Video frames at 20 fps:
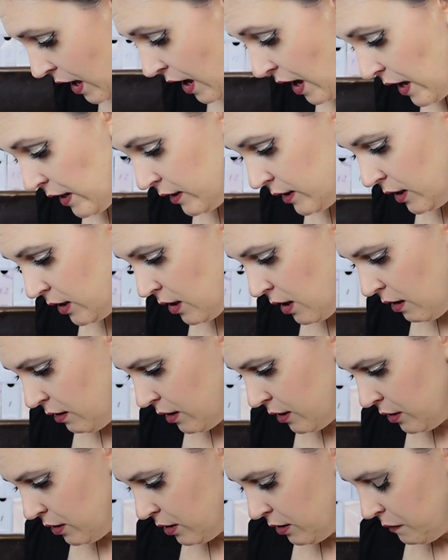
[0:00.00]
$18,
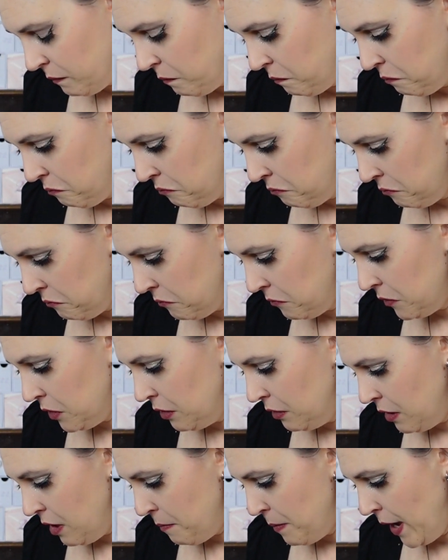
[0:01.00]

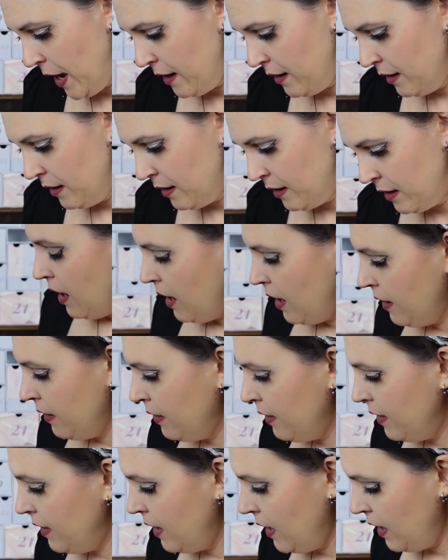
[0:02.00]
so not bad.
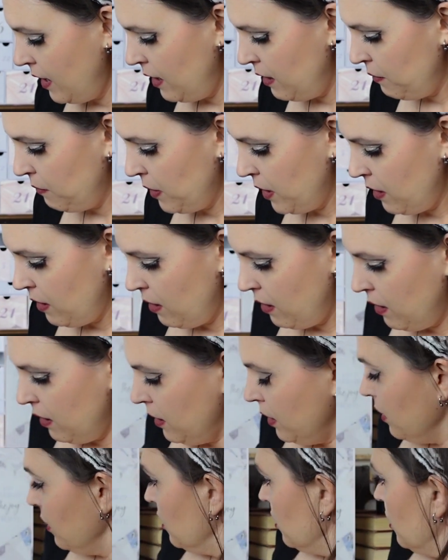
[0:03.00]
And then we are
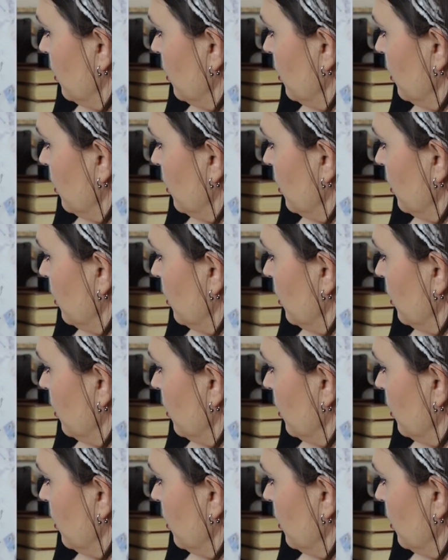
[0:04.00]
on